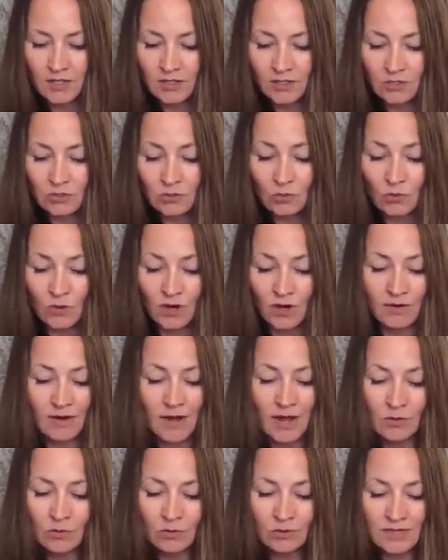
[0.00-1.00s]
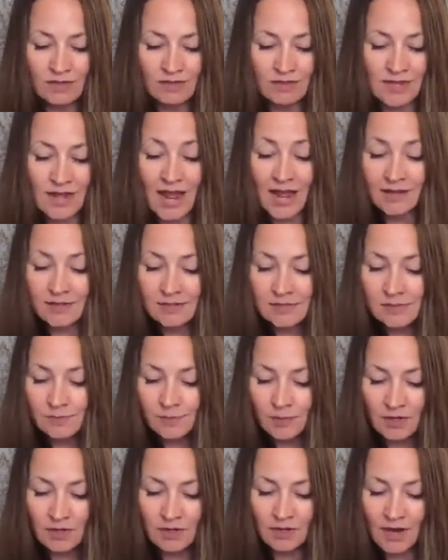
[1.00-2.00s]
you are not only the
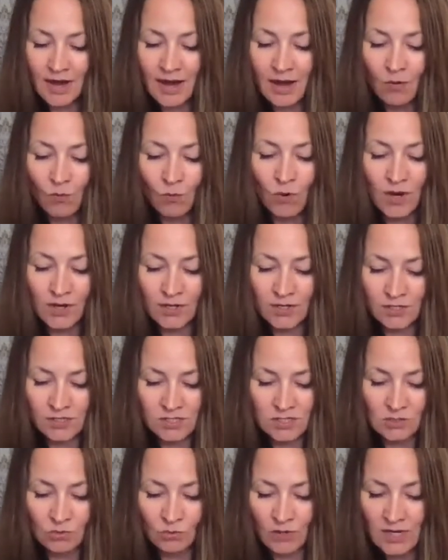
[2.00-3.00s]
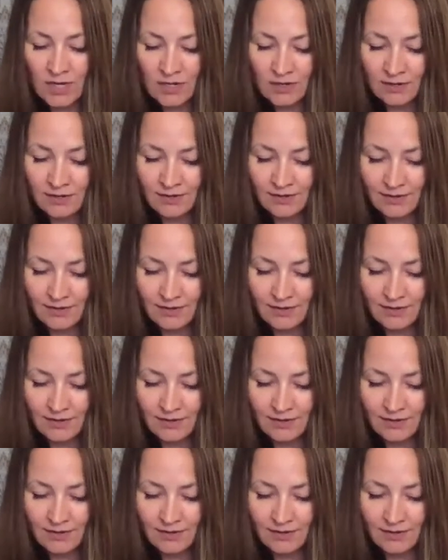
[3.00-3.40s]
expert at what you're doing,